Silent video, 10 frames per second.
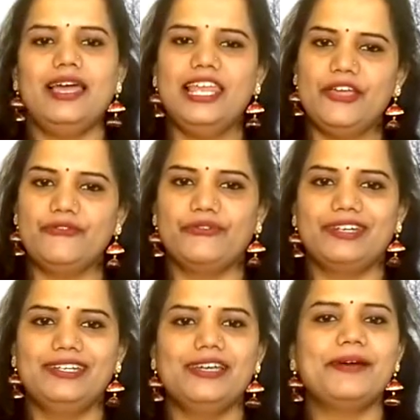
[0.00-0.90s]
everyone,
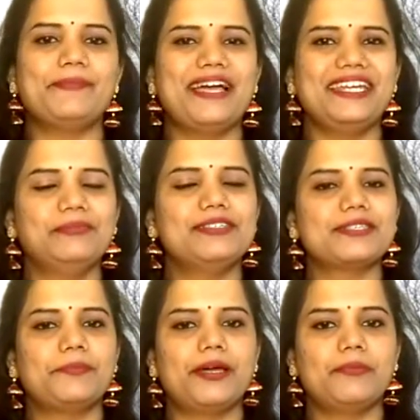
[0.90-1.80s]
my name is
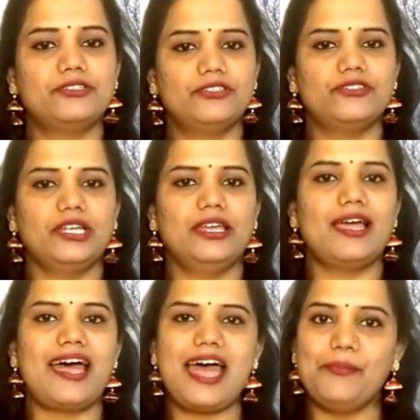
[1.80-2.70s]
Sapna Bajantri.
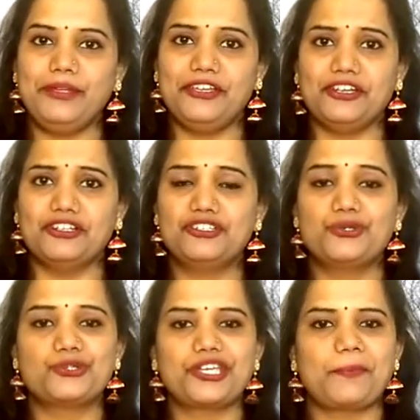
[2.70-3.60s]
I am here to
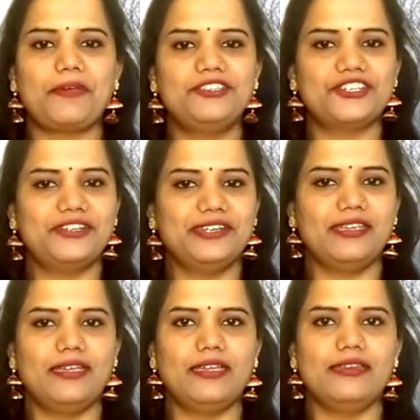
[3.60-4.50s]
share my journey
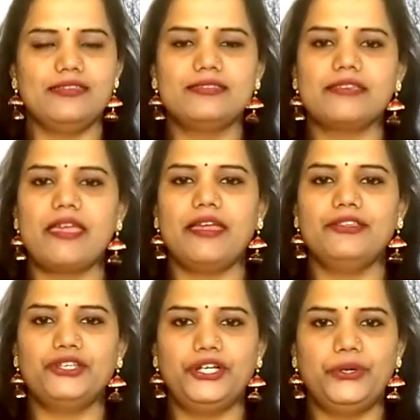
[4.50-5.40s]
in
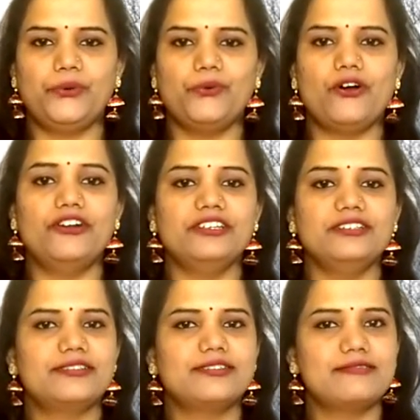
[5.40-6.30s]
EC&I832 on
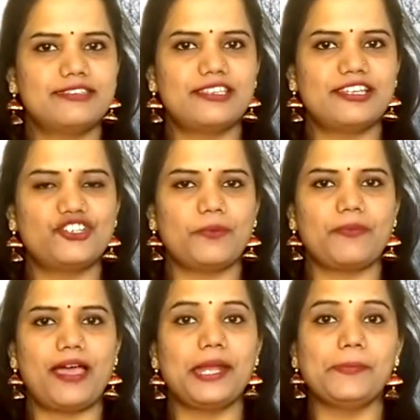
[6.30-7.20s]
digital citizenship
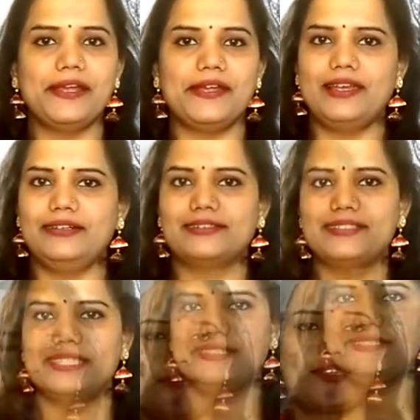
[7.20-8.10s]
and media literacy.
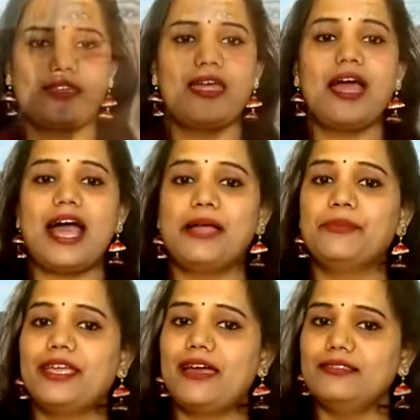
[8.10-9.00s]
I
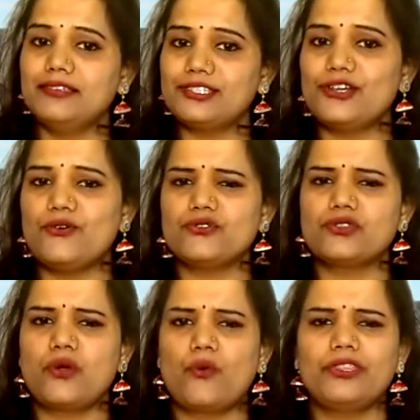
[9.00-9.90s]
began this course
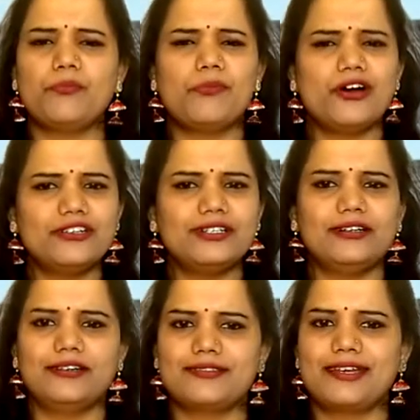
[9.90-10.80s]
with a moderate
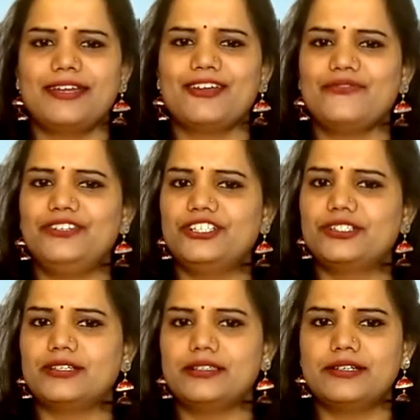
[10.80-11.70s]
understanding of digital
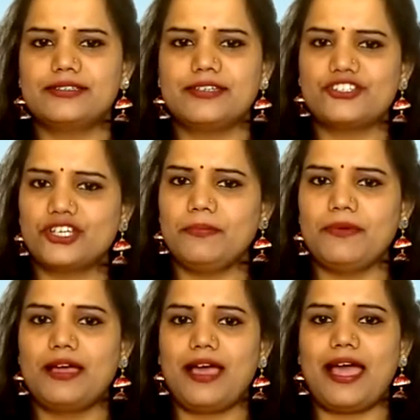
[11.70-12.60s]
citizenship
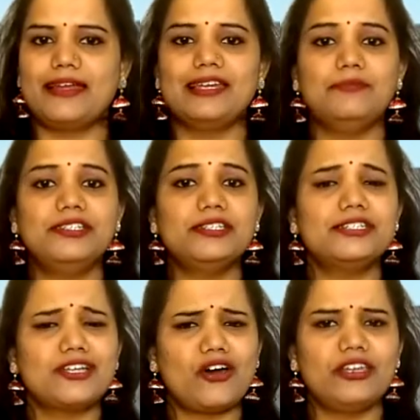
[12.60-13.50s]
and limited
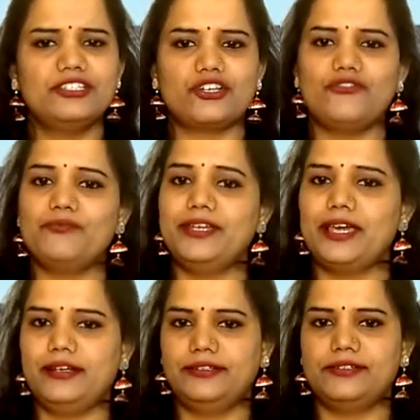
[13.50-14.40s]
knowledge of media
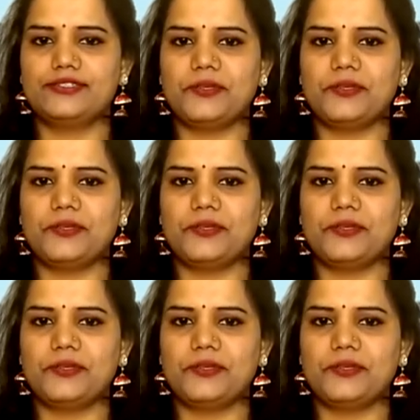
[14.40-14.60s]
literacy.